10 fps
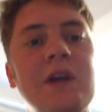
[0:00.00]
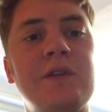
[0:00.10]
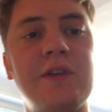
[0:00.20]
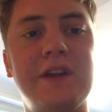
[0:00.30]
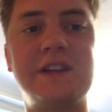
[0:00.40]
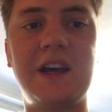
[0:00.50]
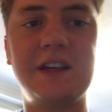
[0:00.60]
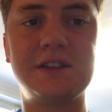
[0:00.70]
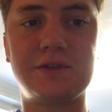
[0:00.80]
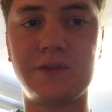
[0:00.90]
for the
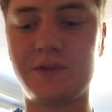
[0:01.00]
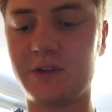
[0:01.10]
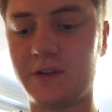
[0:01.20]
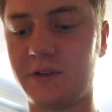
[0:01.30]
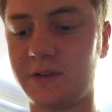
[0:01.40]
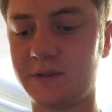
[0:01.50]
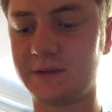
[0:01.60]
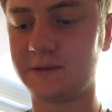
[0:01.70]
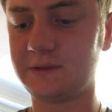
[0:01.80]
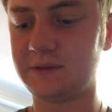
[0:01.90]
taste review.
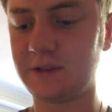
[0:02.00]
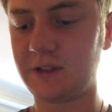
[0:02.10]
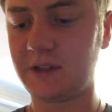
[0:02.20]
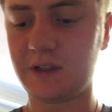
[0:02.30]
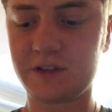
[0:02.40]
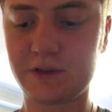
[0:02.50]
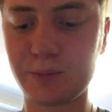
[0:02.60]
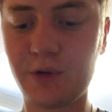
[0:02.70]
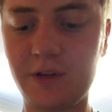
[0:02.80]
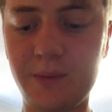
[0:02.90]

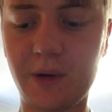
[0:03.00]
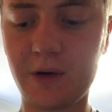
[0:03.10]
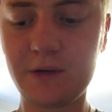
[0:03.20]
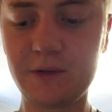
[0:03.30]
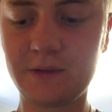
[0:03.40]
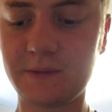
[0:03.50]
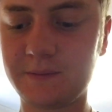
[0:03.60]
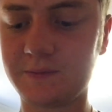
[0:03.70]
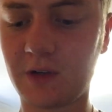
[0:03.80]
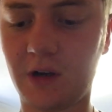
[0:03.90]
Smoothie bowl
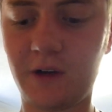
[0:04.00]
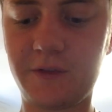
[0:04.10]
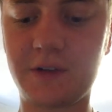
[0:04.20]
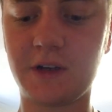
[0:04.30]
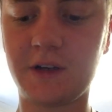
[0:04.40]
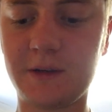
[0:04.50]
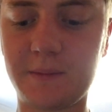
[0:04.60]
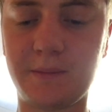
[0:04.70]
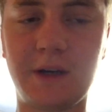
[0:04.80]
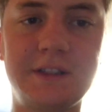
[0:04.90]
after
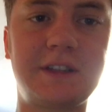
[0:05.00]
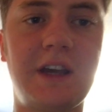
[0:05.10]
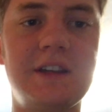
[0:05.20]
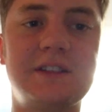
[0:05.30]
my skate